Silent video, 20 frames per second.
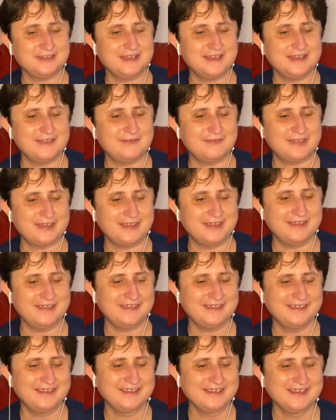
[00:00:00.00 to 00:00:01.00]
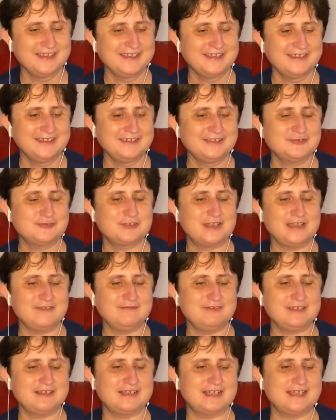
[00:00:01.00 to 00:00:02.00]
have a
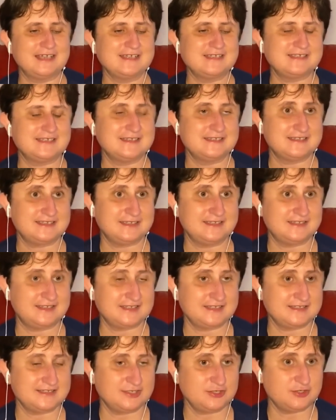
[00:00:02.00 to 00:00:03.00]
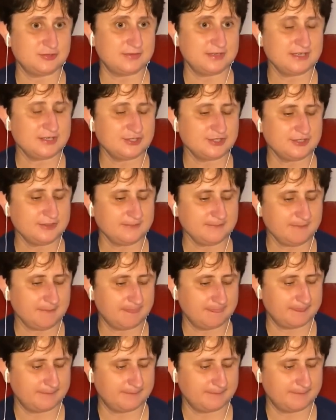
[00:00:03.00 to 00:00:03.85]
driving license in this situation.